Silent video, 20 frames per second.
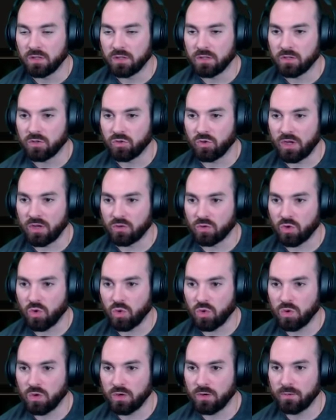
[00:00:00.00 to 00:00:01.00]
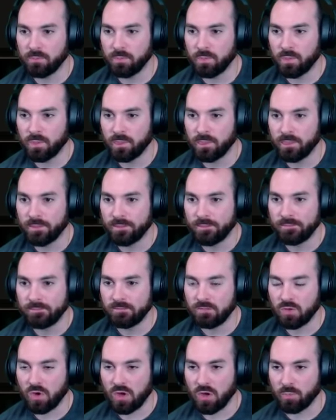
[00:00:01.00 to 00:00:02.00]
Ground corn,
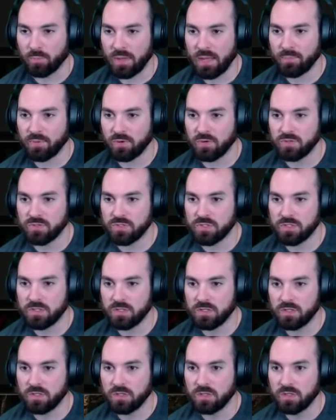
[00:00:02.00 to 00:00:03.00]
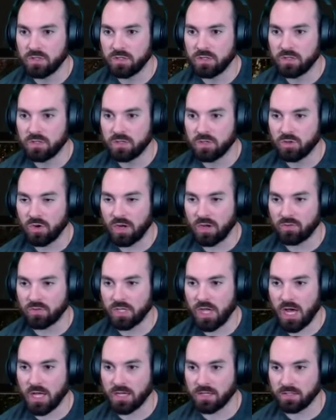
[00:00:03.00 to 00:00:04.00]
ground peppers, ground
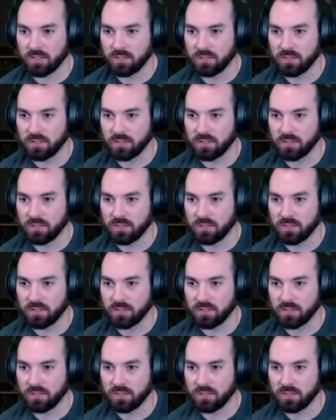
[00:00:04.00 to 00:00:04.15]
cotton.